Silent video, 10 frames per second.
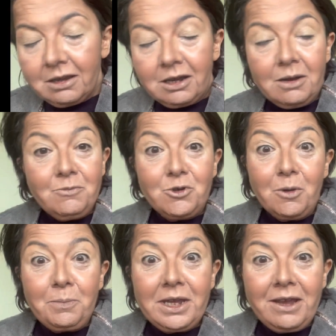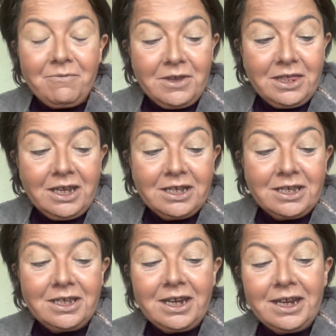I'm dropping everything
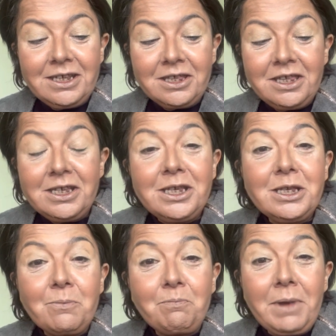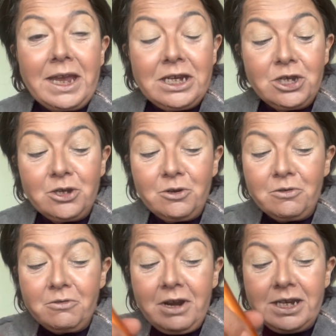today. So this is Beige
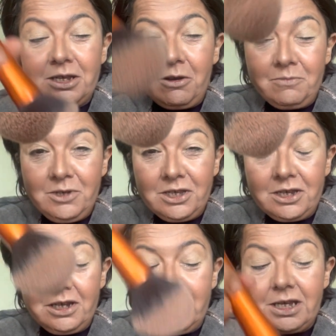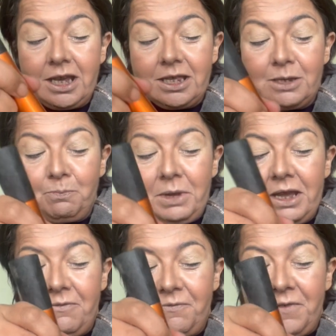Dore. So I'm just going to take this
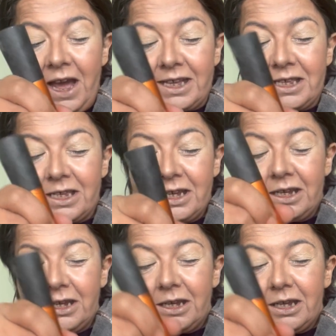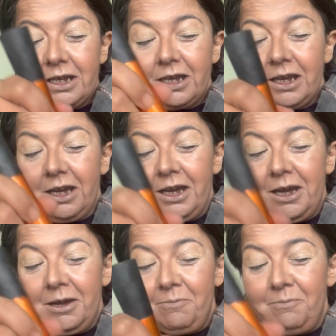big fat
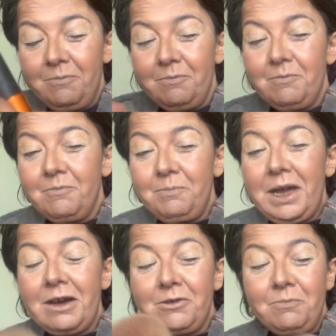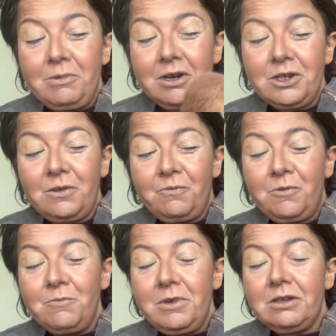powder brush
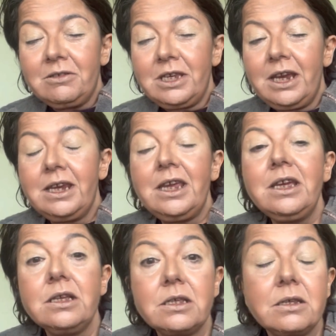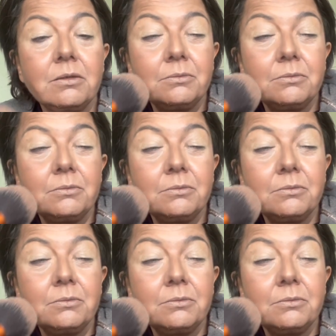from Real Techniques.